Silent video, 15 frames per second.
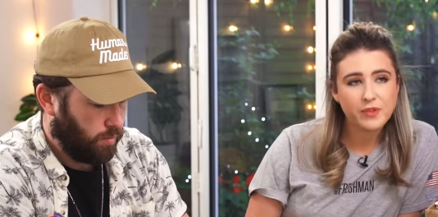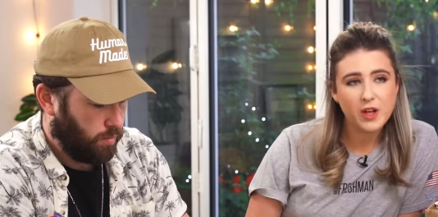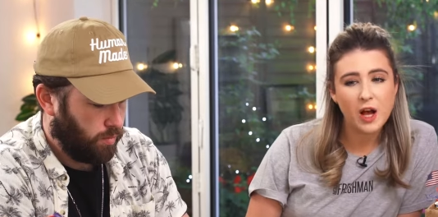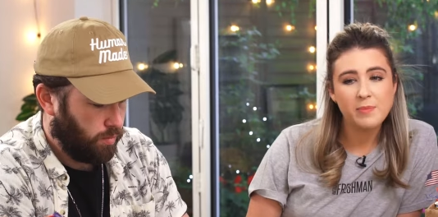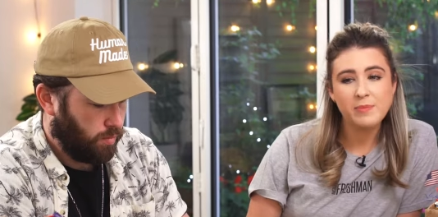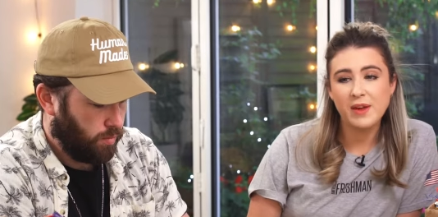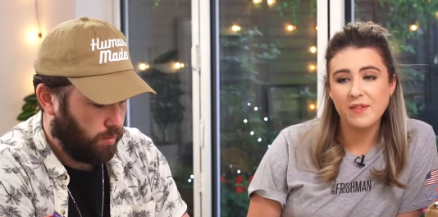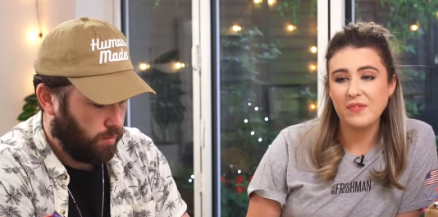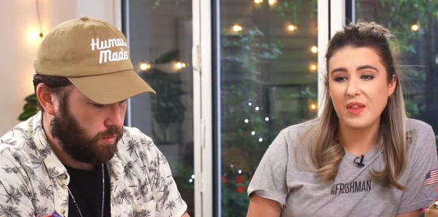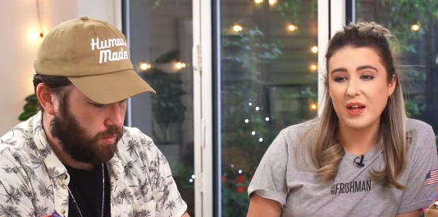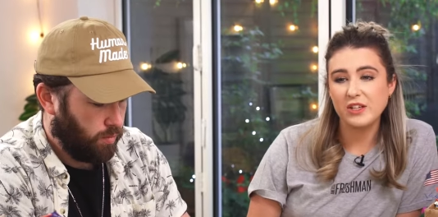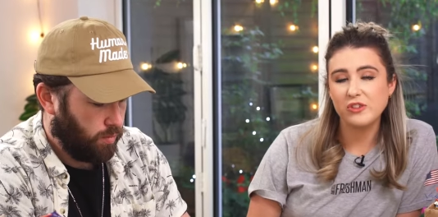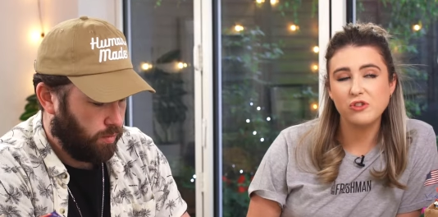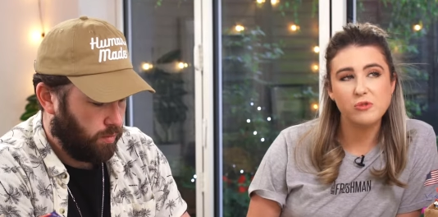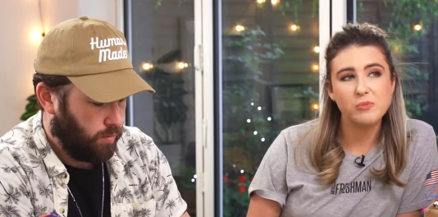Speaker 1: I'm giving
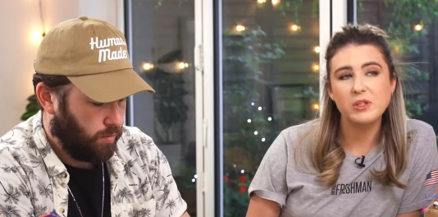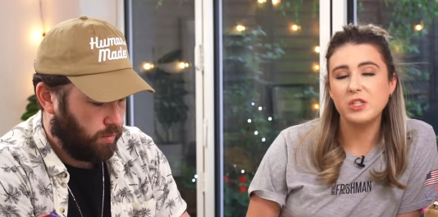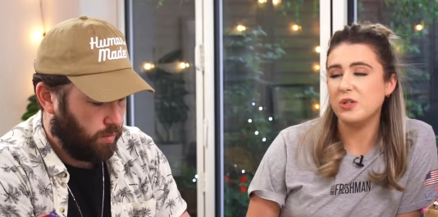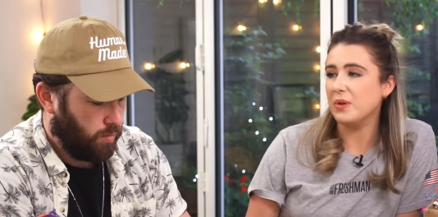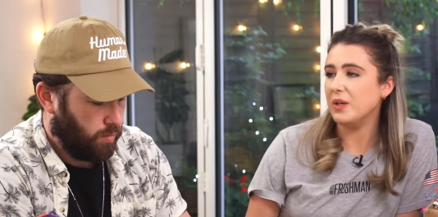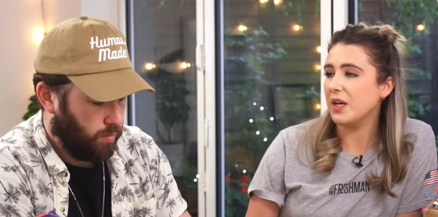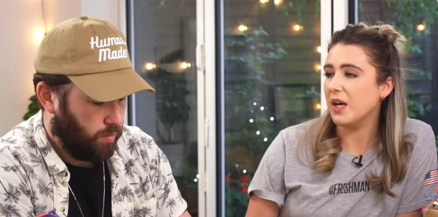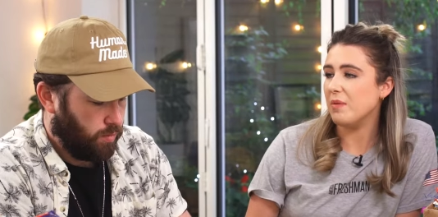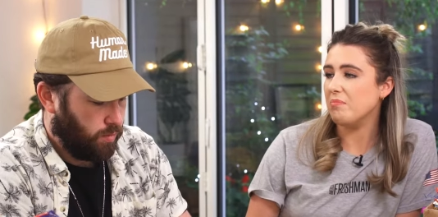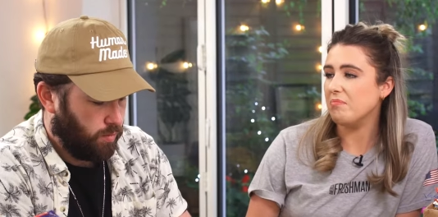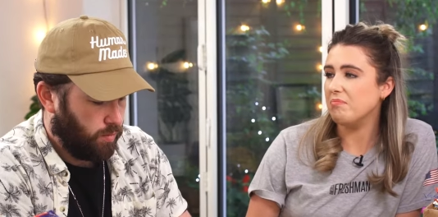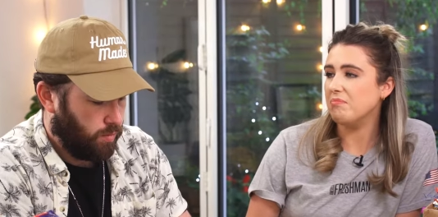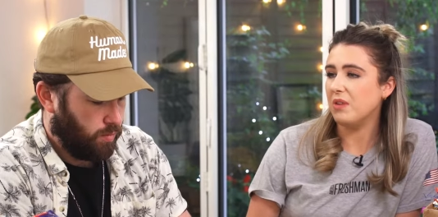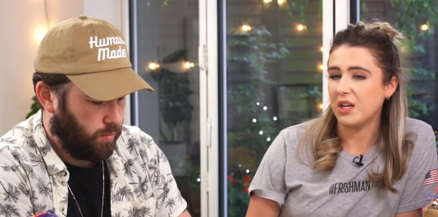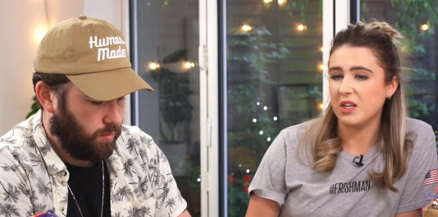that strawberry chewing
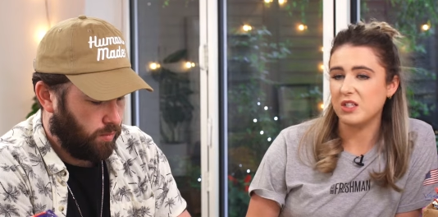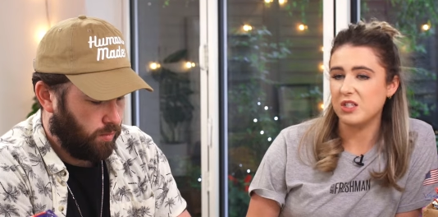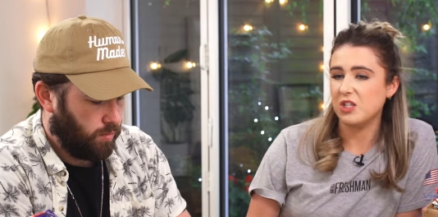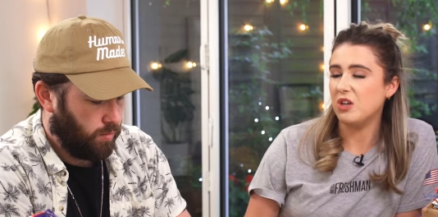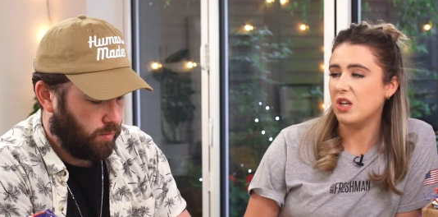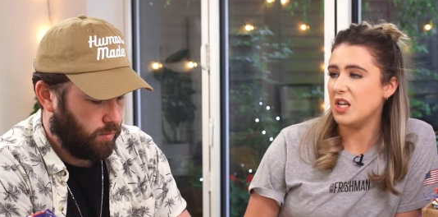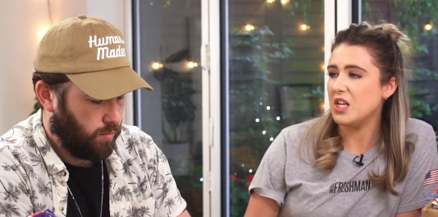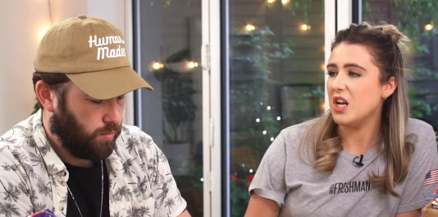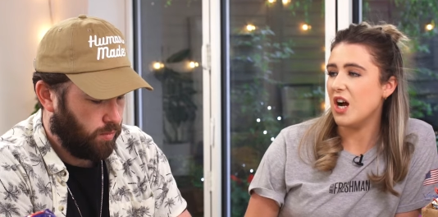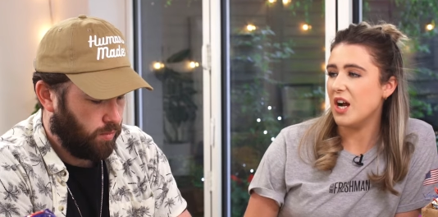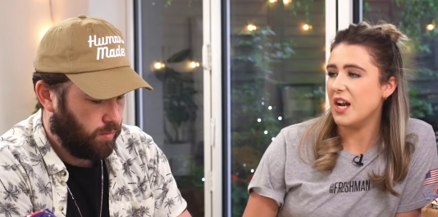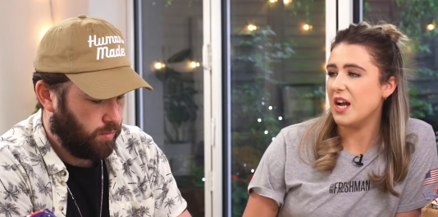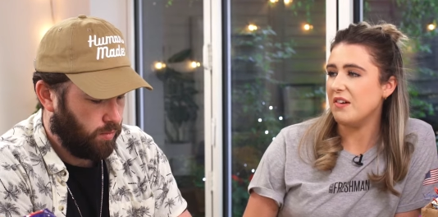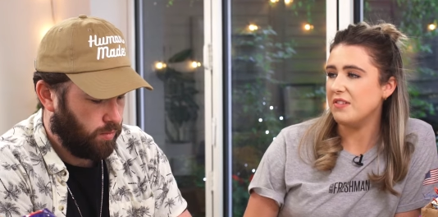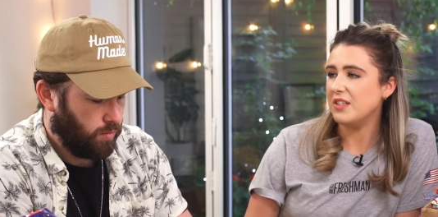gum like a solid
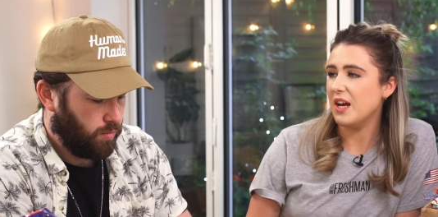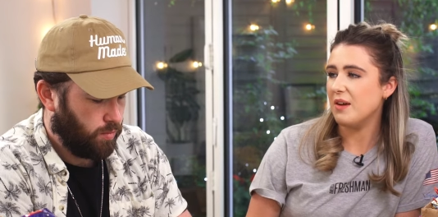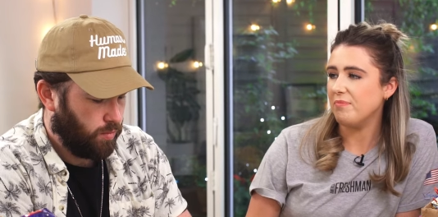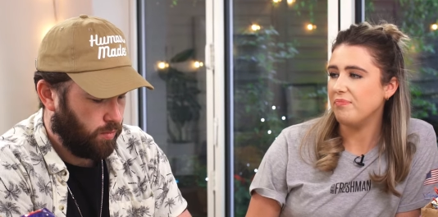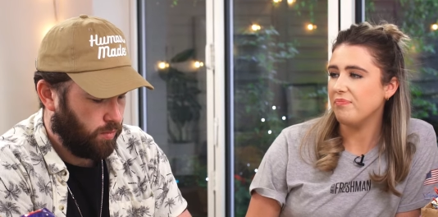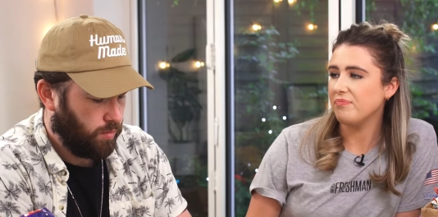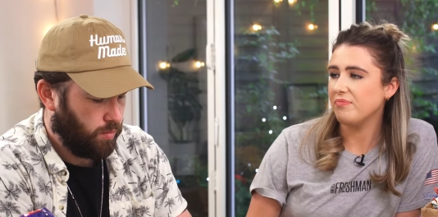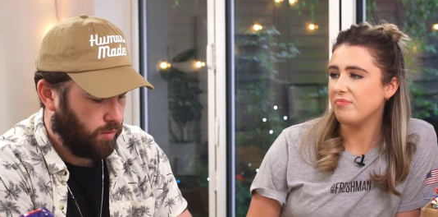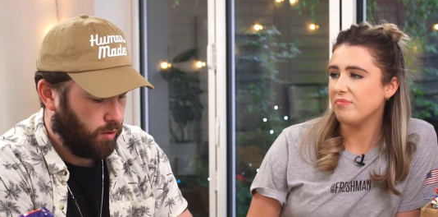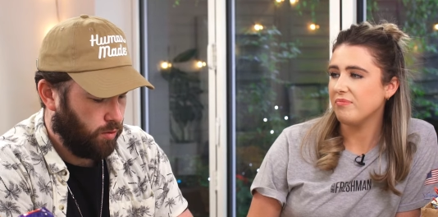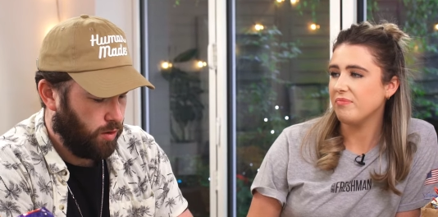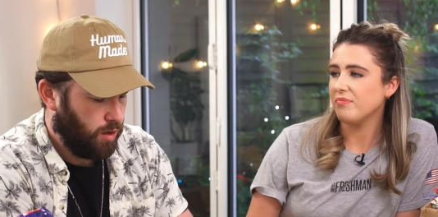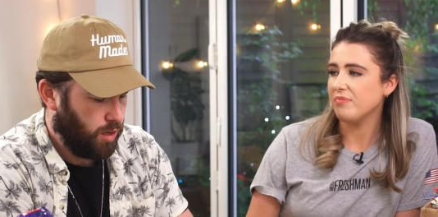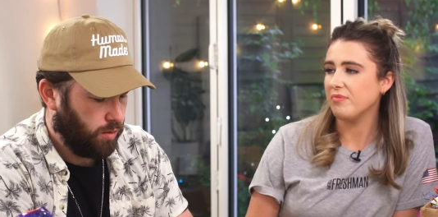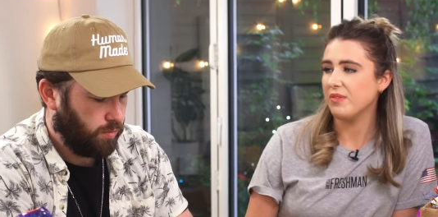9 out of 10.
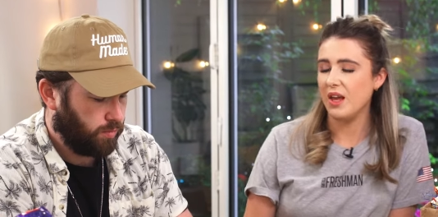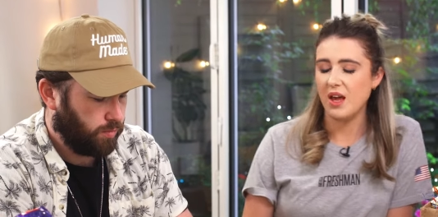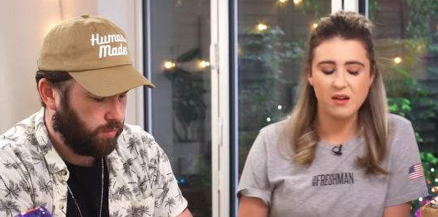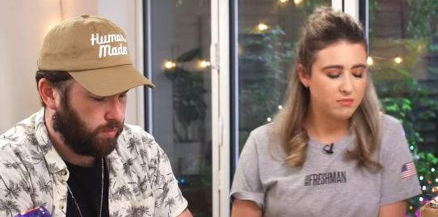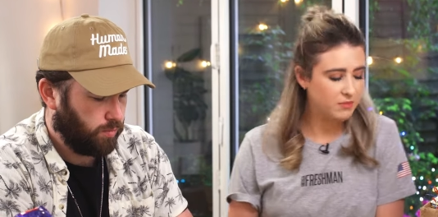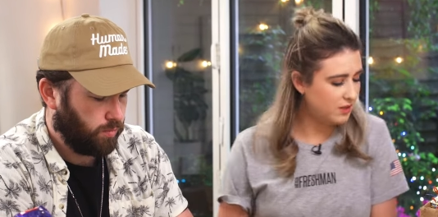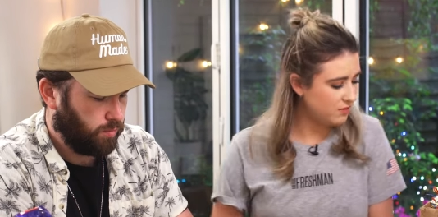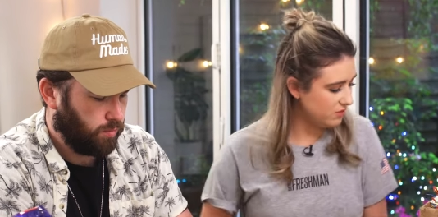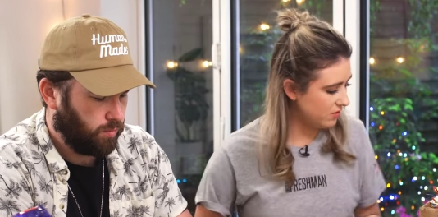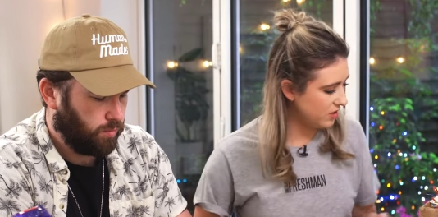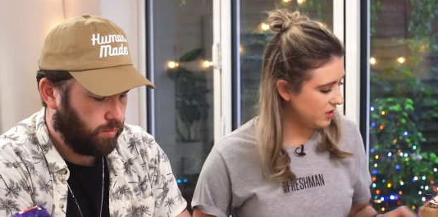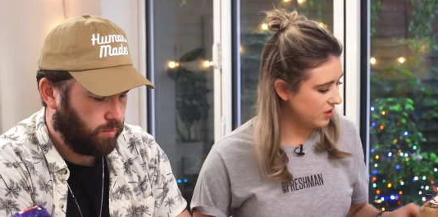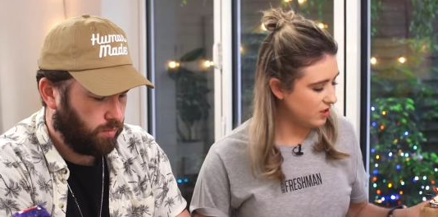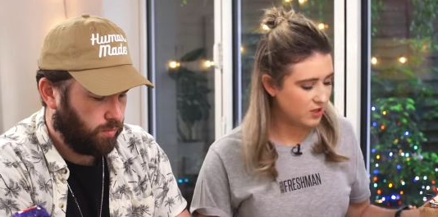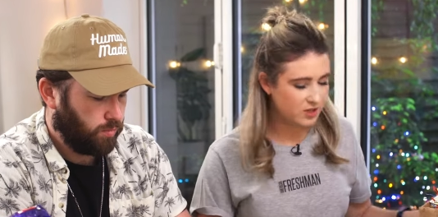Really? Yeah, that was
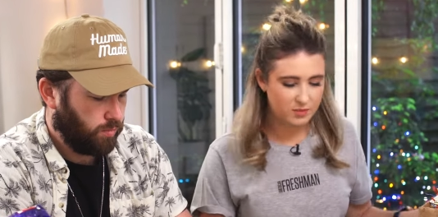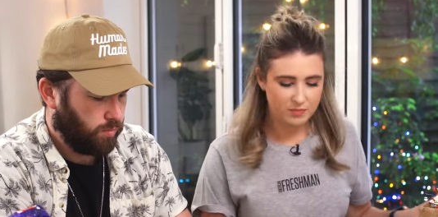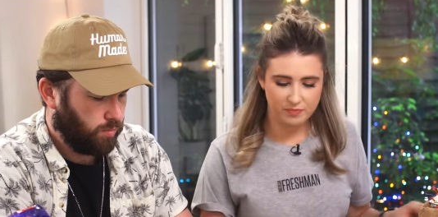really good.